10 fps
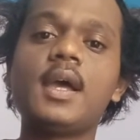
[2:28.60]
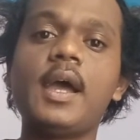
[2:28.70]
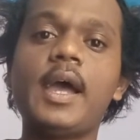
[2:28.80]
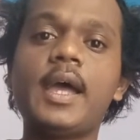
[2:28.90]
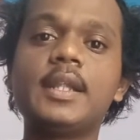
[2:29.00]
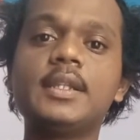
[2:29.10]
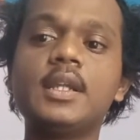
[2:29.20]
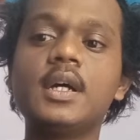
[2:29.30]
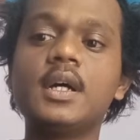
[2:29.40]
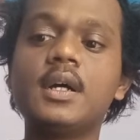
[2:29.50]
And
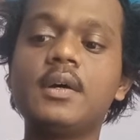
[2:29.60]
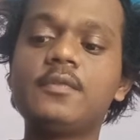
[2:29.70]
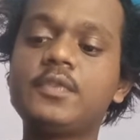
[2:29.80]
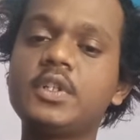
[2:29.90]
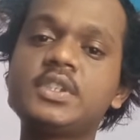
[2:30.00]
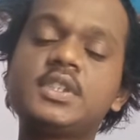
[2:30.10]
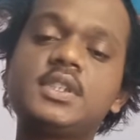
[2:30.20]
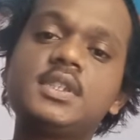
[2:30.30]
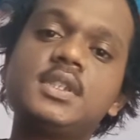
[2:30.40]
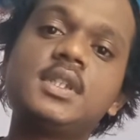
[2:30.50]
the
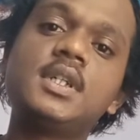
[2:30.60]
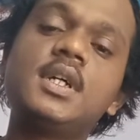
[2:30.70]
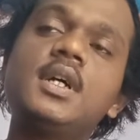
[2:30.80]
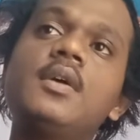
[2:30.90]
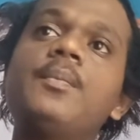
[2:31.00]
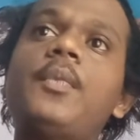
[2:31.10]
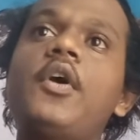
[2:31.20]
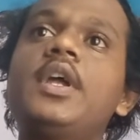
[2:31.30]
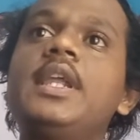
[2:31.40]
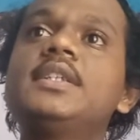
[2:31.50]
first
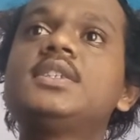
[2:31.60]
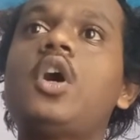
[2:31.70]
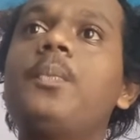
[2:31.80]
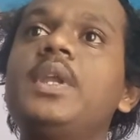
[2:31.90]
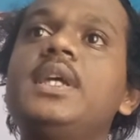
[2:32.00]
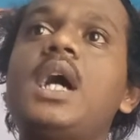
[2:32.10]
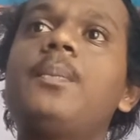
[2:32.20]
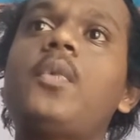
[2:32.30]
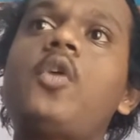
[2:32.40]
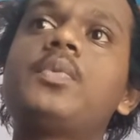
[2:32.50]
point is opening
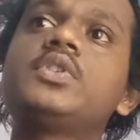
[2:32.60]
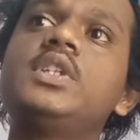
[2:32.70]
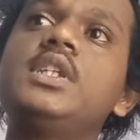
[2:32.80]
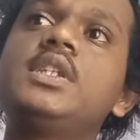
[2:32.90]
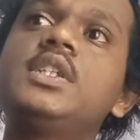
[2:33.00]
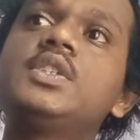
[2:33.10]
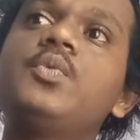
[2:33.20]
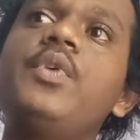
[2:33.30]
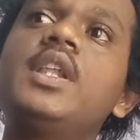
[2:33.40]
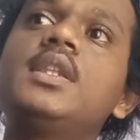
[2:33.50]
up opportunities
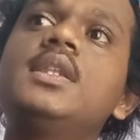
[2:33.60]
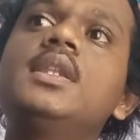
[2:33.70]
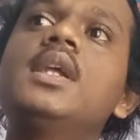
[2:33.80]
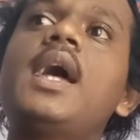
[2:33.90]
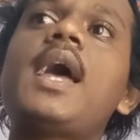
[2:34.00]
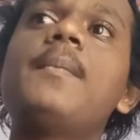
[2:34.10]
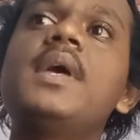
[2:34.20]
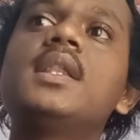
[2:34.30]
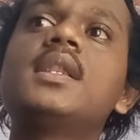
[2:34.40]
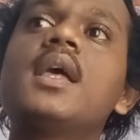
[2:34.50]
with the
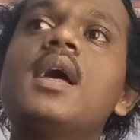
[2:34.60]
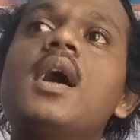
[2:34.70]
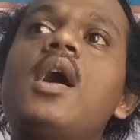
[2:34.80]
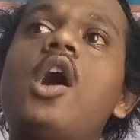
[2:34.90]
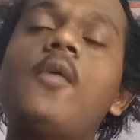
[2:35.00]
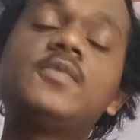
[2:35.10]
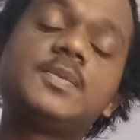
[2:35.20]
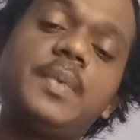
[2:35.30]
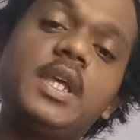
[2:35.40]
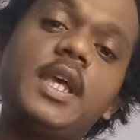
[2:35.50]
habit of
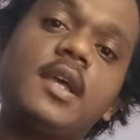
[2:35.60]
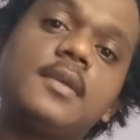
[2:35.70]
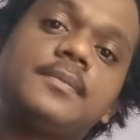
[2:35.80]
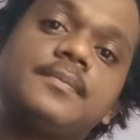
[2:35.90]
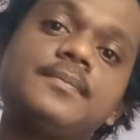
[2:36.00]
speaking.